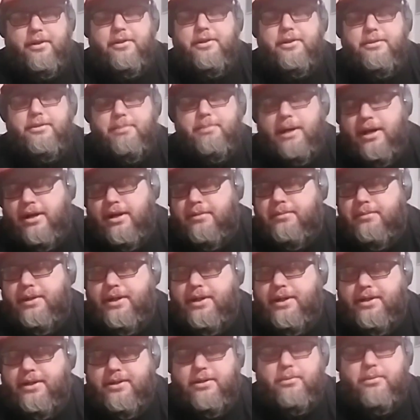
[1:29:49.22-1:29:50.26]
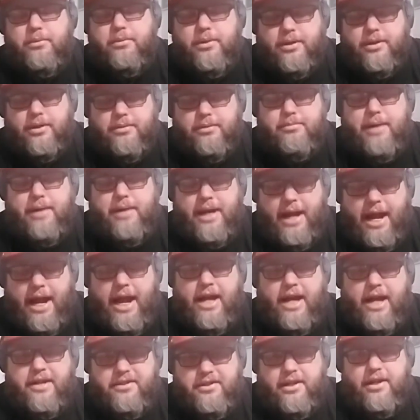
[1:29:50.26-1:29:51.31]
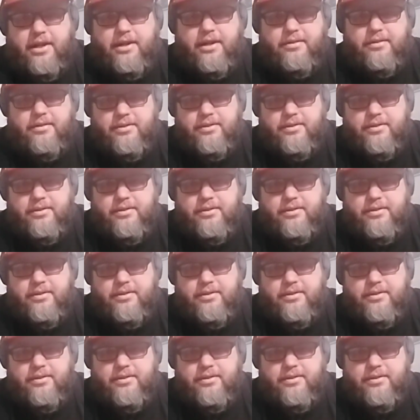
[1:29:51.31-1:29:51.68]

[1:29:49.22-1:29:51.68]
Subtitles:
inspired me to work my ass off